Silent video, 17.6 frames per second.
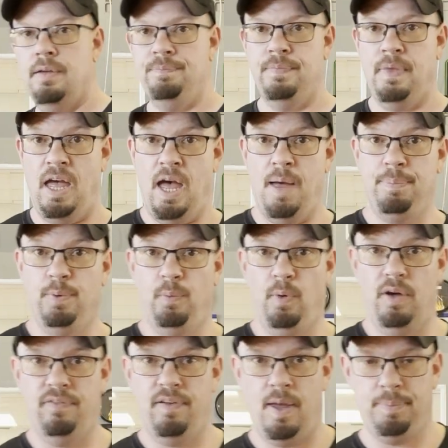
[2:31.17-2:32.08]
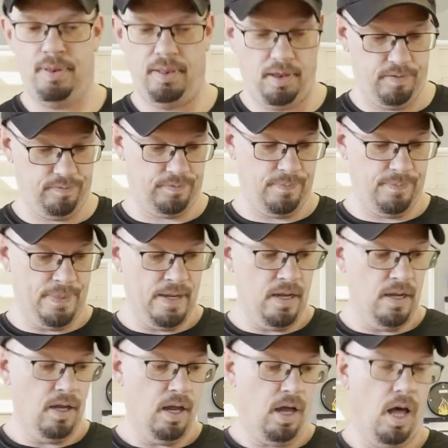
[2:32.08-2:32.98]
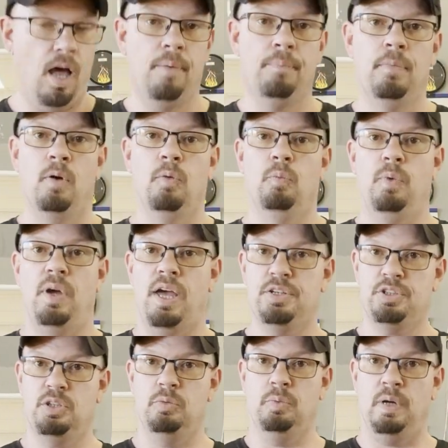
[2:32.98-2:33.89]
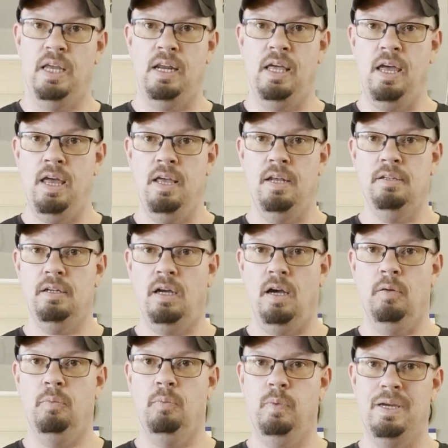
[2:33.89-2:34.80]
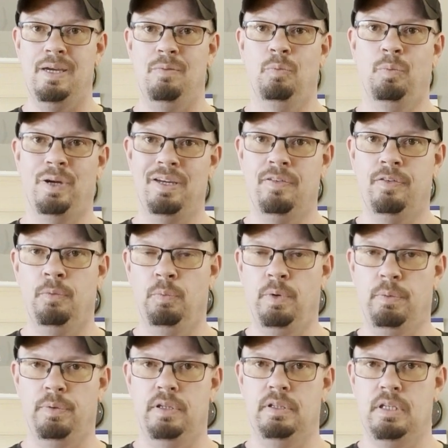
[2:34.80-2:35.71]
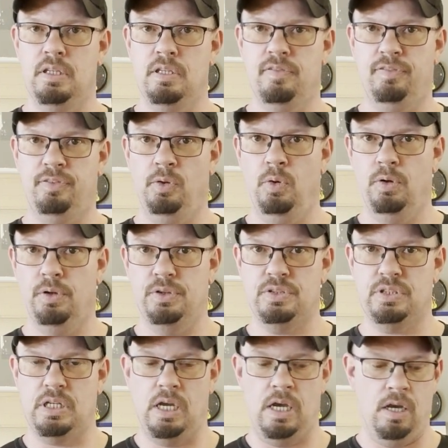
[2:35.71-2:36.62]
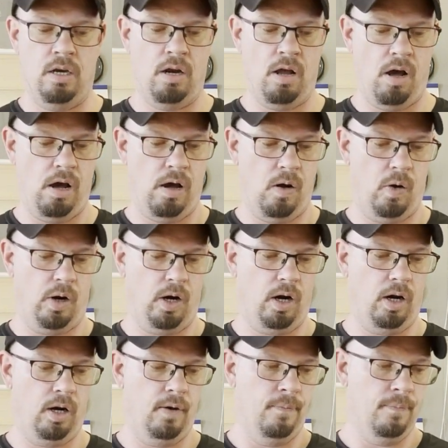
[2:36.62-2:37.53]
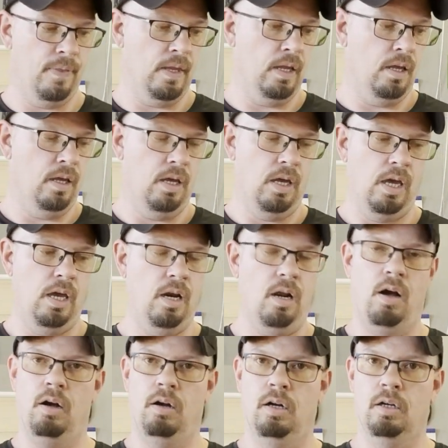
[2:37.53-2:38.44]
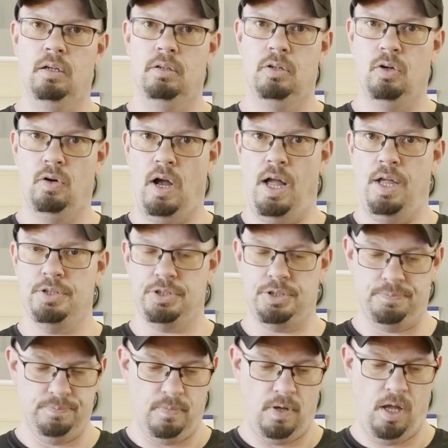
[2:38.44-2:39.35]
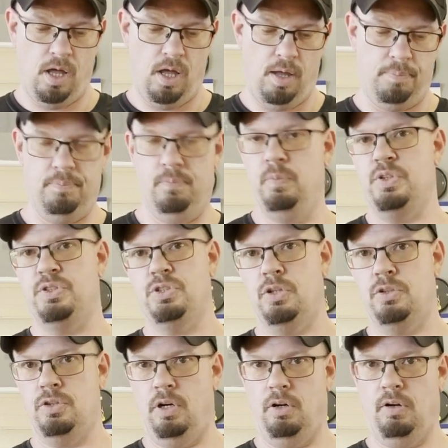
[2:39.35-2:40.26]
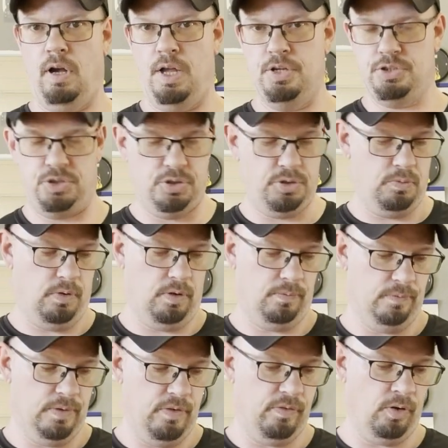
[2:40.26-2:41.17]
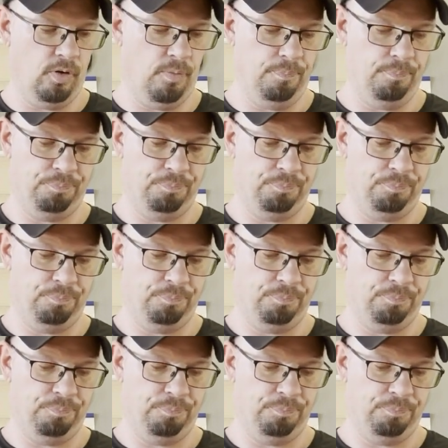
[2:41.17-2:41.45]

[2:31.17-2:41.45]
Happy wife, happy life. We actually went and we redid the floors in our garage. We turned our garage into a living room,